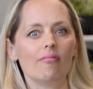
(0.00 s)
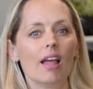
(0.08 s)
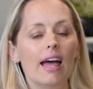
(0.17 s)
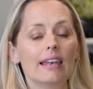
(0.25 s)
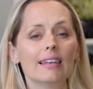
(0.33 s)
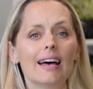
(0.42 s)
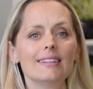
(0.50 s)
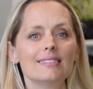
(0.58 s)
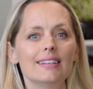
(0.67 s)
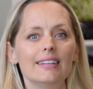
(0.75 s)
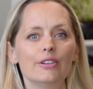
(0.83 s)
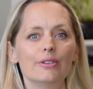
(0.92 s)
And
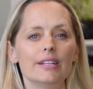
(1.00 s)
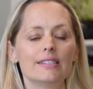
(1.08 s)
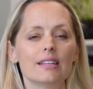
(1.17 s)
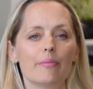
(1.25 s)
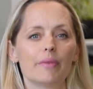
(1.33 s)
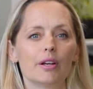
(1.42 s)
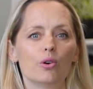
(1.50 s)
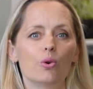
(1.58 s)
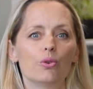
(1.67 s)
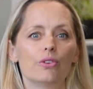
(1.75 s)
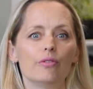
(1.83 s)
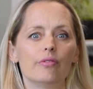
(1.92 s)
lastly, you'll need something
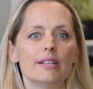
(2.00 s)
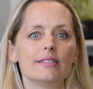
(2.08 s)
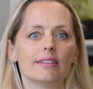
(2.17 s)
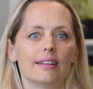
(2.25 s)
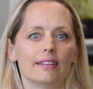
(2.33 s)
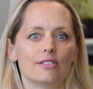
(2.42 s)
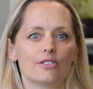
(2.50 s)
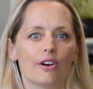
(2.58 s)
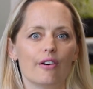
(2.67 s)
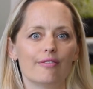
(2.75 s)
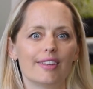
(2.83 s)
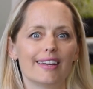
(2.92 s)
called the resonance
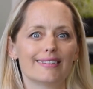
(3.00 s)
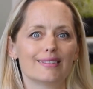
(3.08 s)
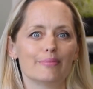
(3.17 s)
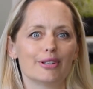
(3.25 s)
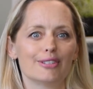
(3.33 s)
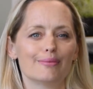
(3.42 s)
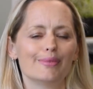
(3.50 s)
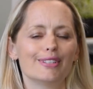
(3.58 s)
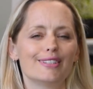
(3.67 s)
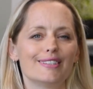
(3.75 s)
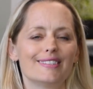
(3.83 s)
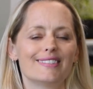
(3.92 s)
of the exhibition,
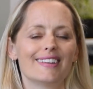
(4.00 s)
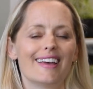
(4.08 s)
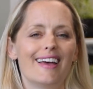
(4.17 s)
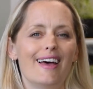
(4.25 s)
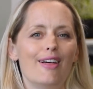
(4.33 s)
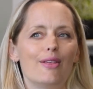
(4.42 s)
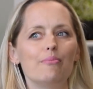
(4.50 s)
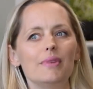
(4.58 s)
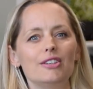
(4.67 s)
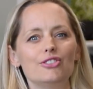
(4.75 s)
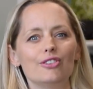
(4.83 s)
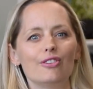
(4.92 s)
which is the
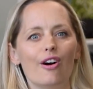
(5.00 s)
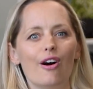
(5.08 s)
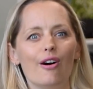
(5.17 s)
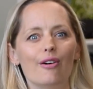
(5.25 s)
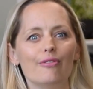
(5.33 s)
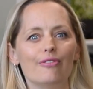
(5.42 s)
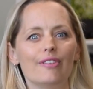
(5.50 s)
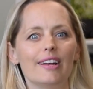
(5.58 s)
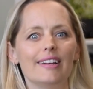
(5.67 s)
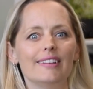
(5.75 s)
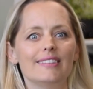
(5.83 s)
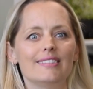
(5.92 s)
measure of
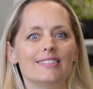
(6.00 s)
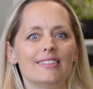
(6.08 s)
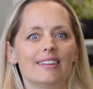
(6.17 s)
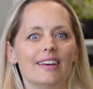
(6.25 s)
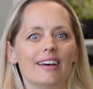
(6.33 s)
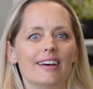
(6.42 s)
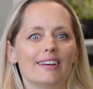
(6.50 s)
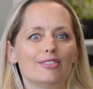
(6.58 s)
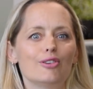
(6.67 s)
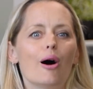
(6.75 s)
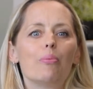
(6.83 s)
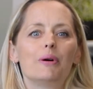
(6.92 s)
its
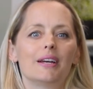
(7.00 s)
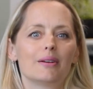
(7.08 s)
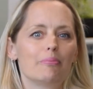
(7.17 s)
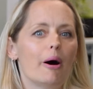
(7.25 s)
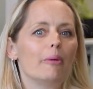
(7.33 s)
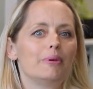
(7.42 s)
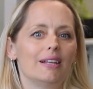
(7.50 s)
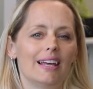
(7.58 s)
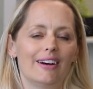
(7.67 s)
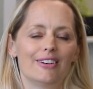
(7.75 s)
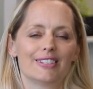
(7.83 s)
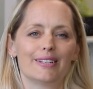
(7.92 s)
topic
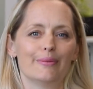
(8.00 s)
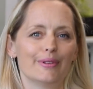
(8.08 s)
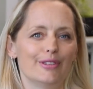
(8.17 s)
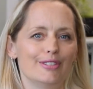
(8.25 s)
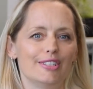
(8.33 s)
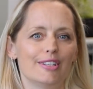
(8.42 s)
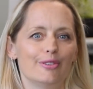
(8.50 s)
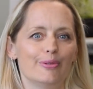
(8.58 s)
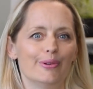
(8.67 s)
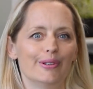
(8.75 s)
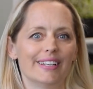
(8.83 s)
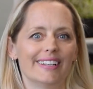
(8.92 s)
popularity with the
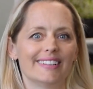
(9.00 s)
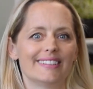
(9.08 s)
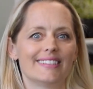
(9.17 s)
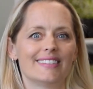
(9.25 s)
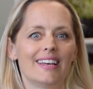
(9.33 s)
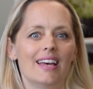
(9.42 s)
general audience.